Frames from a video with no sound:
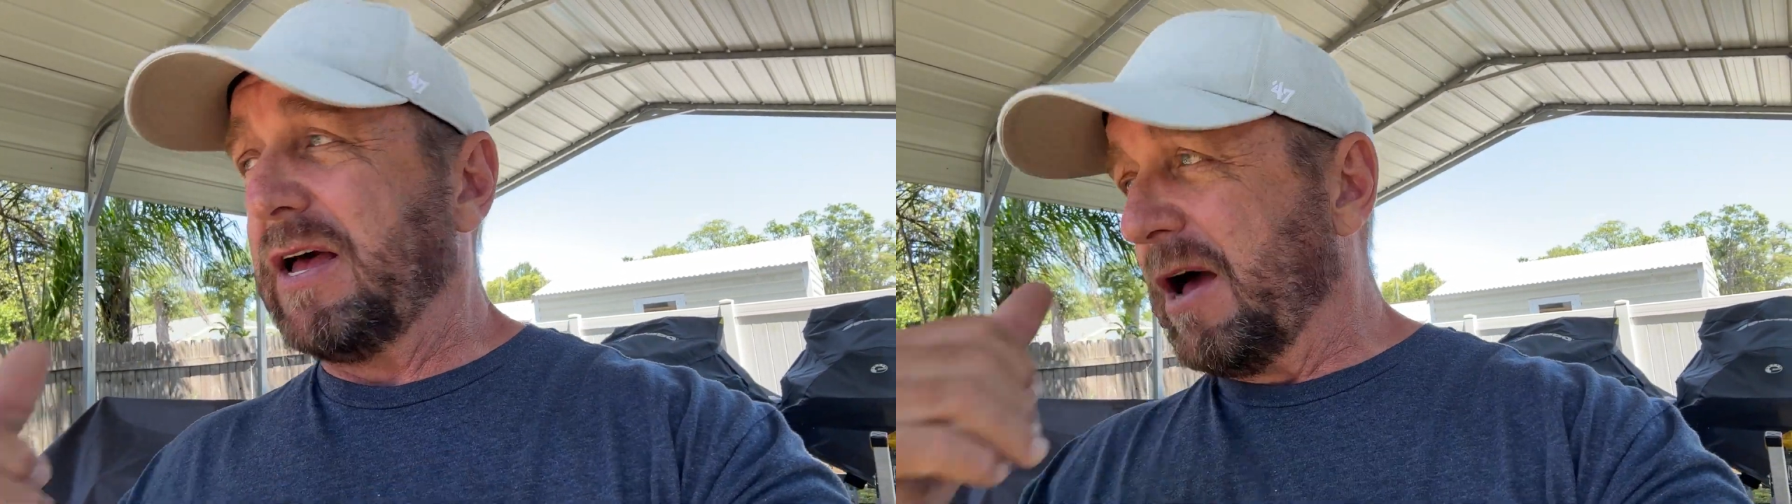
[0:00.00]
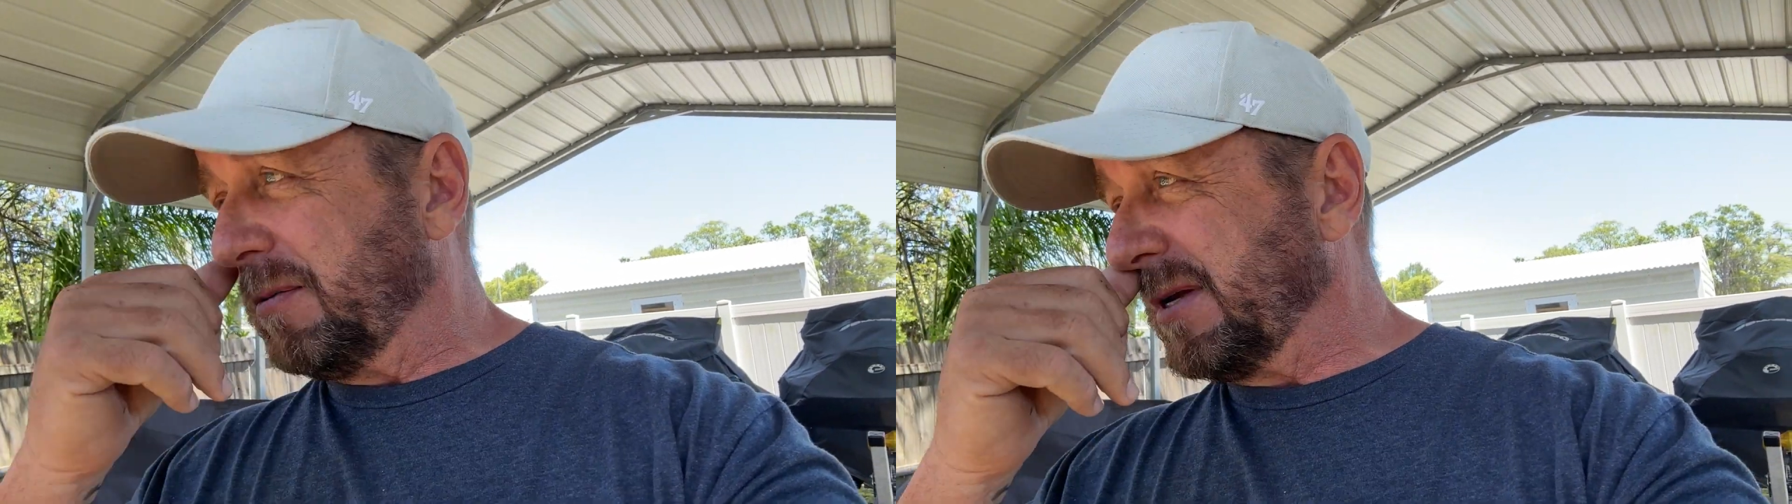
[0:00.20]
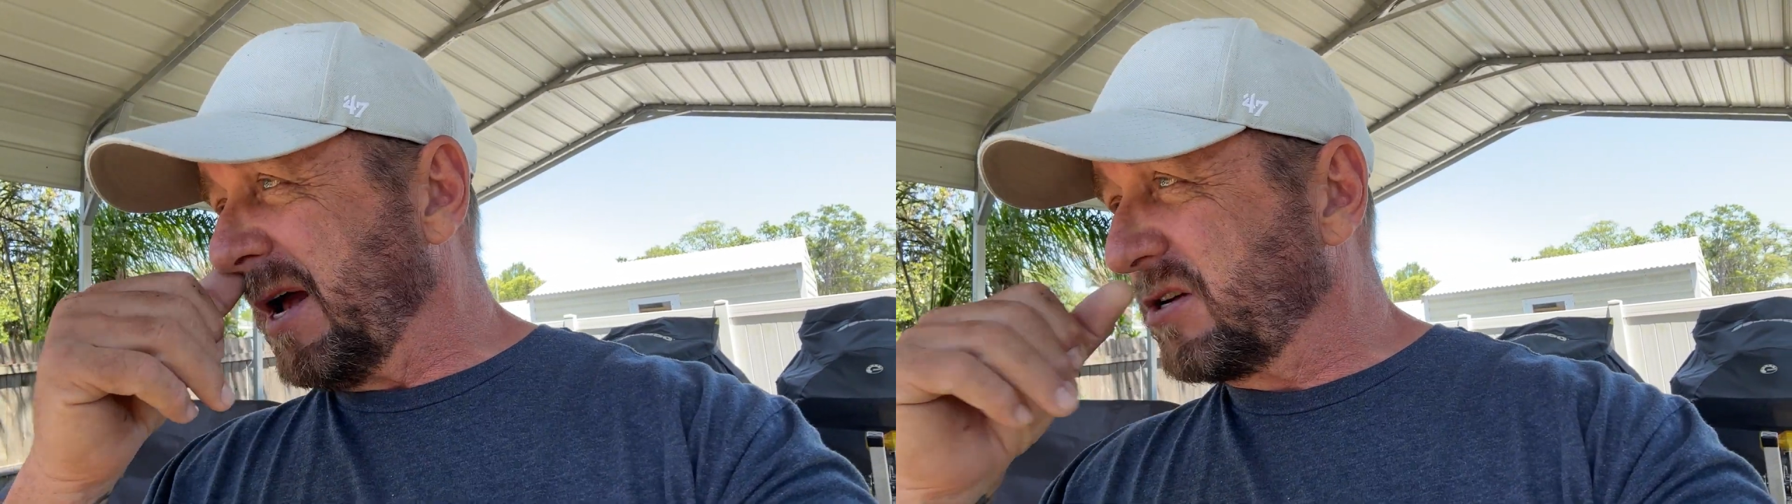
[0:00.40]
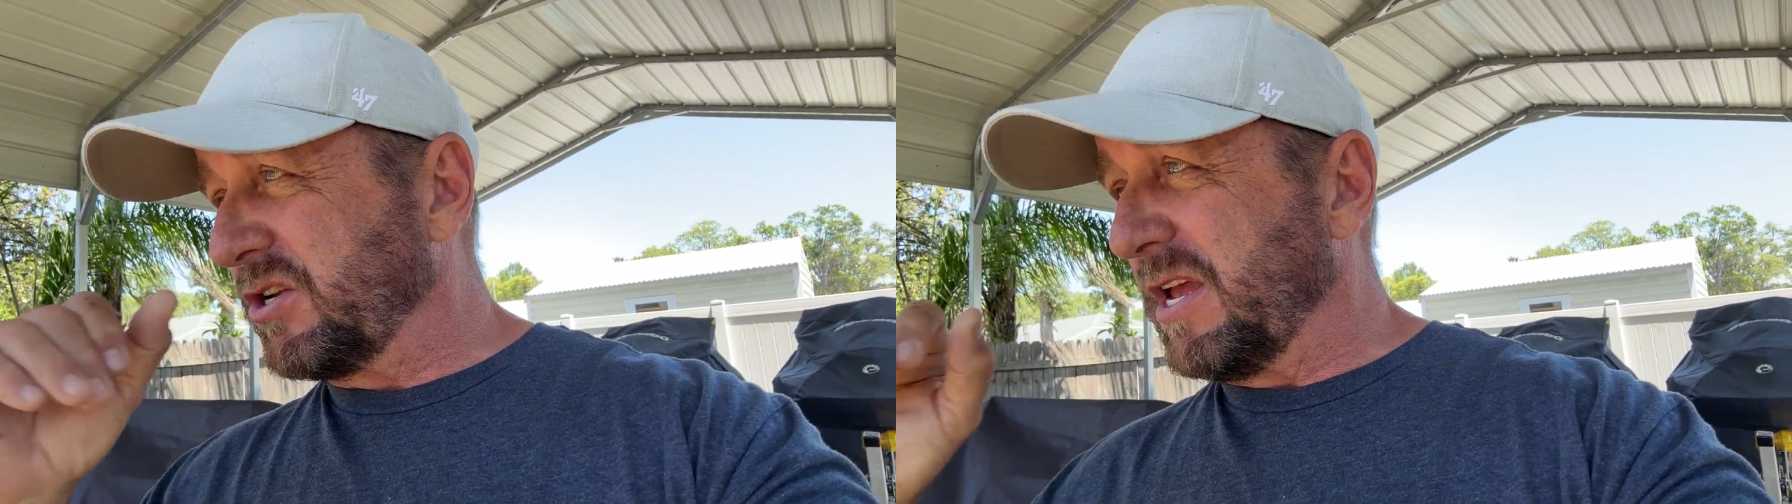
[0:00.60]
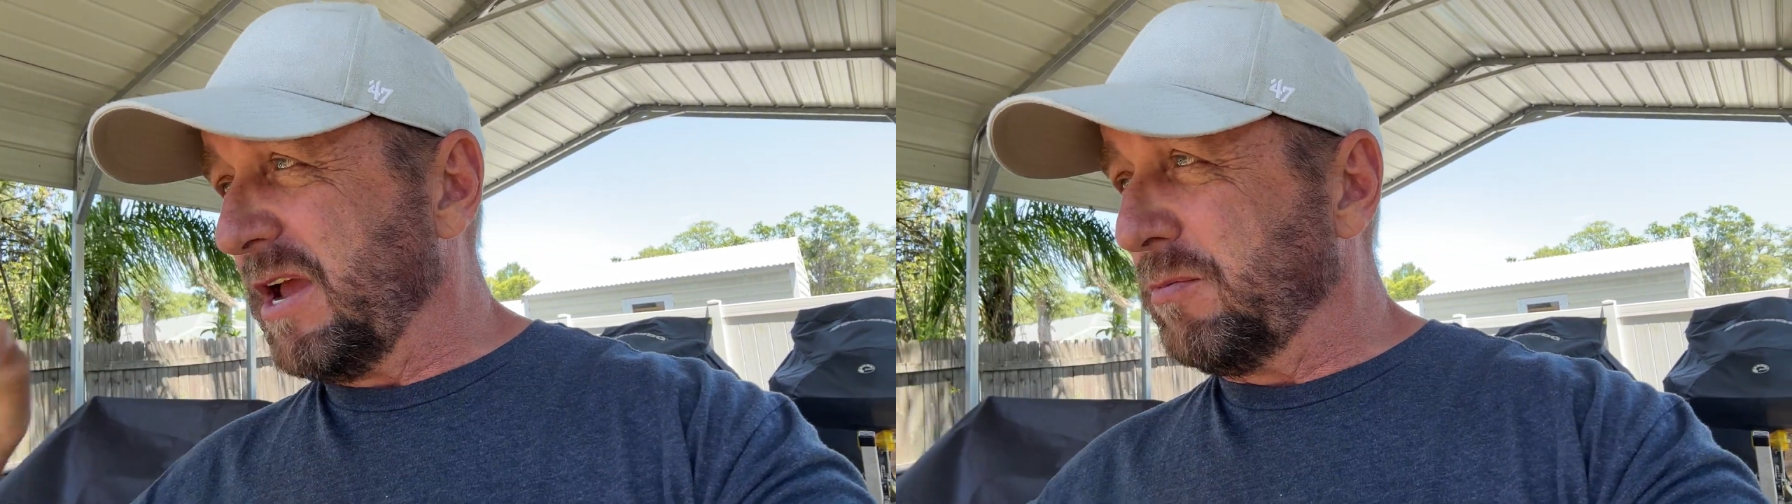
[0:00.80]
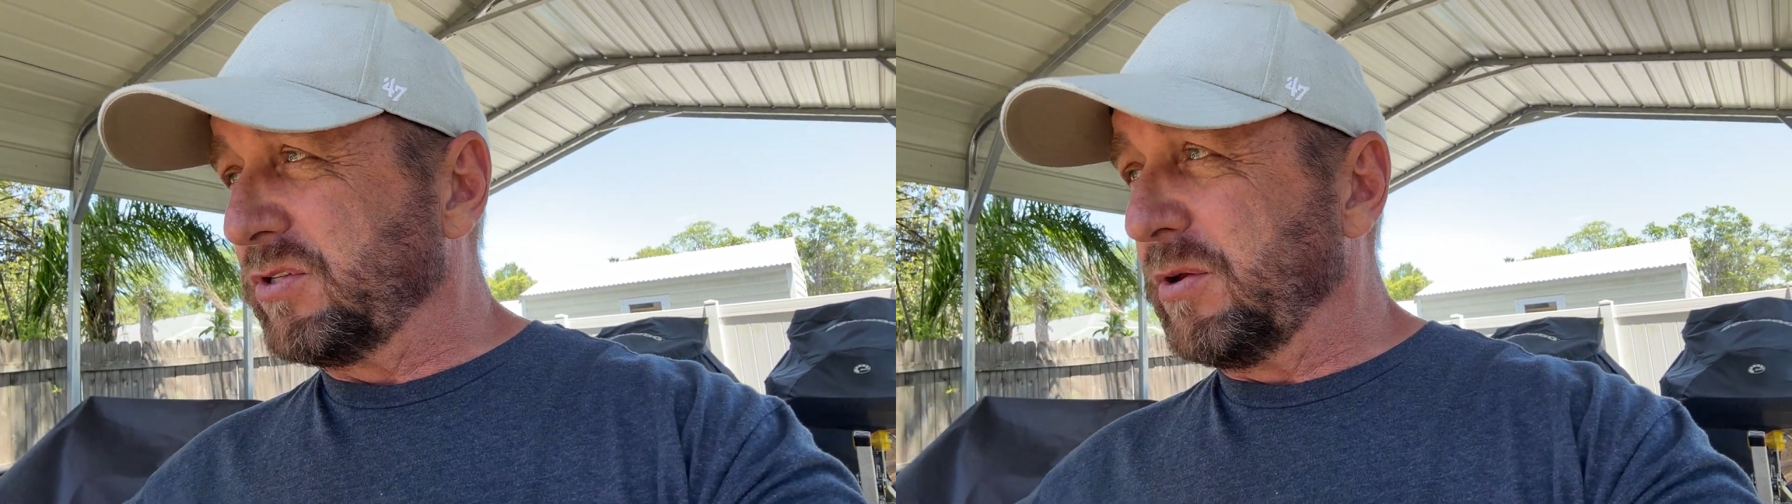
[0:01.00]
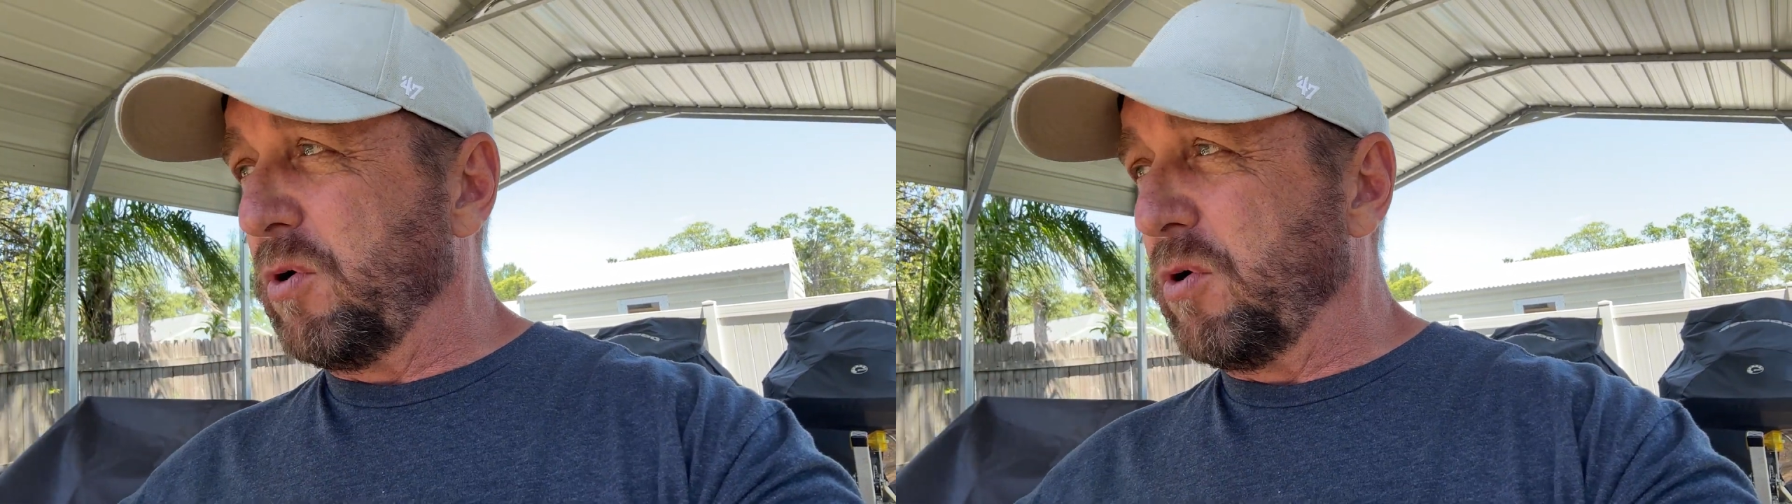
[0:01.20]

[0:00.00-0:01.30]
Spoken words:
I was actually able to